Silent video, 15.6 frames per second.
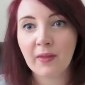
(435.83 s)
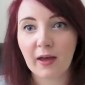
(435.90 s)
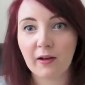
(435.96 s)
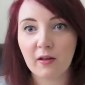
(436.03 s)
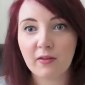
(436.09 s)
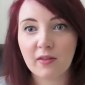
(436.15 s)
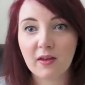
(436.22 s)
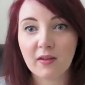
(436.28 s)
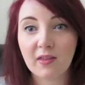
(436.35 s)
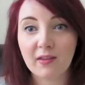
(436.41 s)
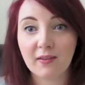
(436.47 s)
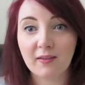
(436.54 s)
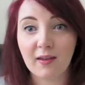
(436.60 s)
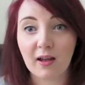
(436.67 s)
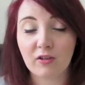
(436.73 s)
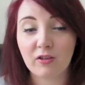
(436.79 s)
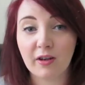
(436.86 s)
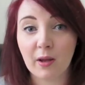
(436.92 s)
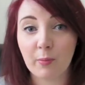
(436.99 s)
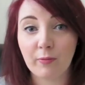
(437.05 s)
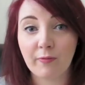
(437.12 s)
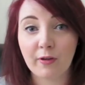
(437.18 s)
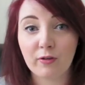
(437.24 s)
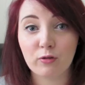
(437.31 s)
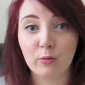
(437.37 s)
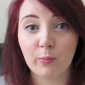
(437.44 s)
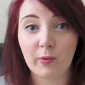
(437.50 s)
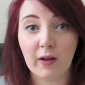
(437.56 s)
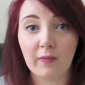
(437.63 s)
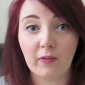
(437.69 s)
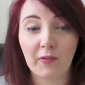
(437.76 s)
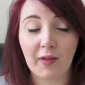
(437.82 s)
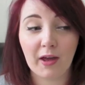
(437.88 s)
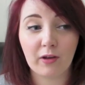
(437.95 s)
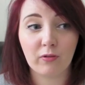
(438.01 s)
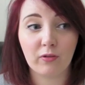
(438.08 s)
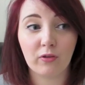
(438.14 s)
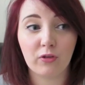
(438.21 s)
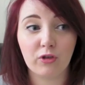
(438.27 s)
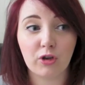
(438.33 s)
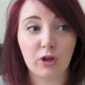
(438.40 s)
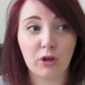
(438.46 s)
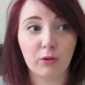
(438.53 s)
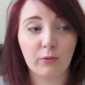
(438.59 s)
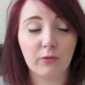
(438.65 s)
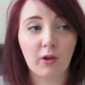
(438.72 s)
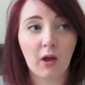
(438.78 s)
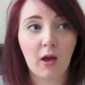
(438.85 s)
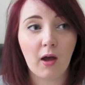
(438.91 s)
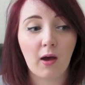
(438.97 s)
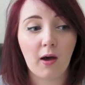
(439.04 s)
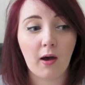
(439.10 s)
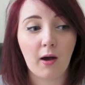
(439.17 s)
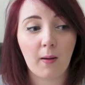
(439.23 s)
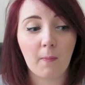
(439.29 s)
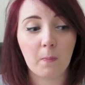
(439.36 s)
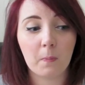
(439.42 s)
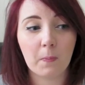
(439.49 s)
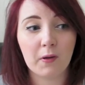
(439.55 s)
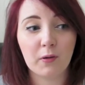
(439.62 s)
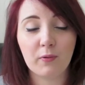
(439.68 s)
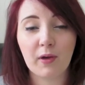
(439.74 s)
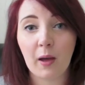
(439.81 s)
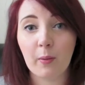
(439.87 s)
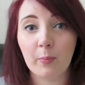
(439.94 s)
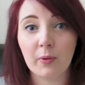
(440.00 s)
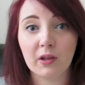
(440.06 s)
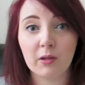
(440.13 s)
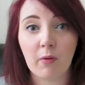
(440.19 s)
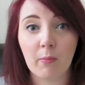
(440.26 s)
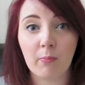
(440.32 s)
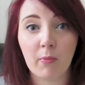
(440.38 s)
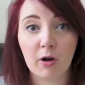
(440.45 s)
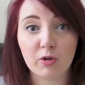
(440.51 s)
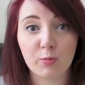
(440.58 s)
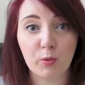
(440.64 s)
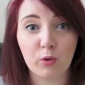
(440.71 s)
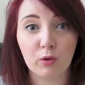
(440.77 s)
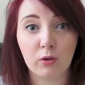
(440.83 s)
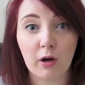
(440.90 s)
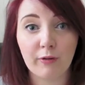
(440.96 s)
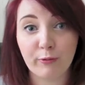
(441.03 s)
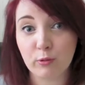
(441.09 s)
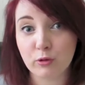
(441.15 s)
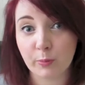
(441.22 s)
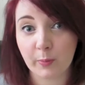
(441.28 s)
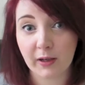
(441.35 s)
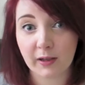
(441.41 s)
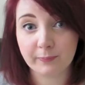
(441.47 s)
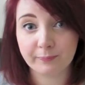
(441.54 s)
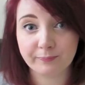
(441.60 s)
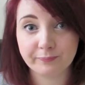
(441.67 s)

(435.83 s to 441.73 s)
and I think this is actually a professional brand that the hairdressers use, but you can pick them up much more affordably.